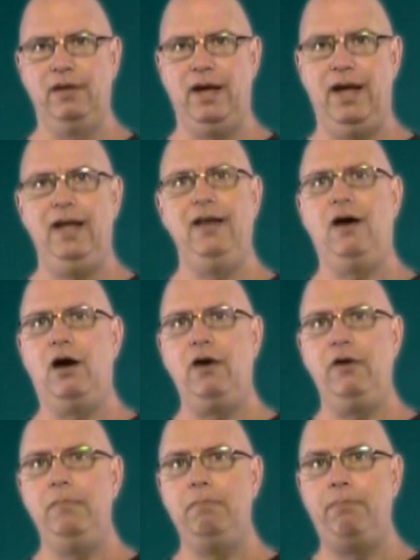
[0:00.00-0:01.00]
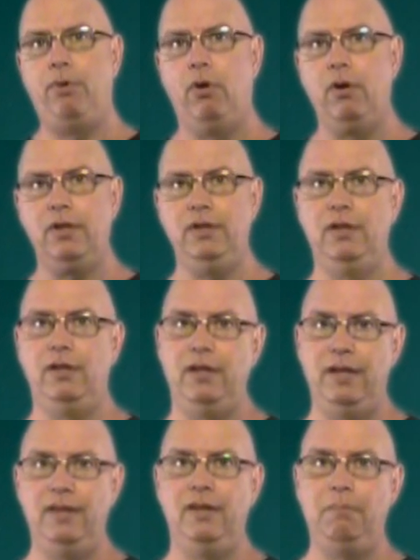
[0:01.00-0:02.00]
and are important
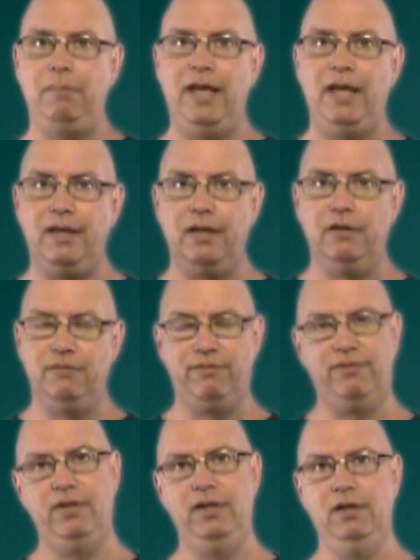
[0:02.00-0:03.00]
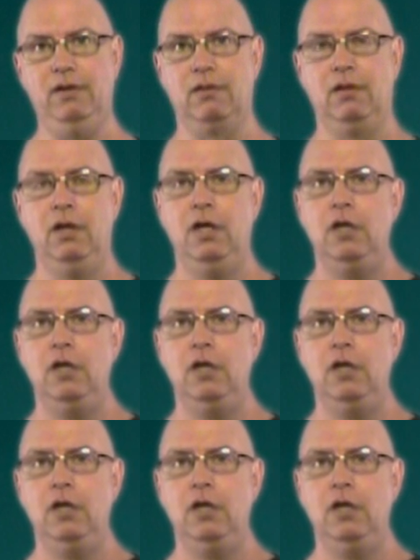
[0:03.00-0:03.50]
in the making of steel.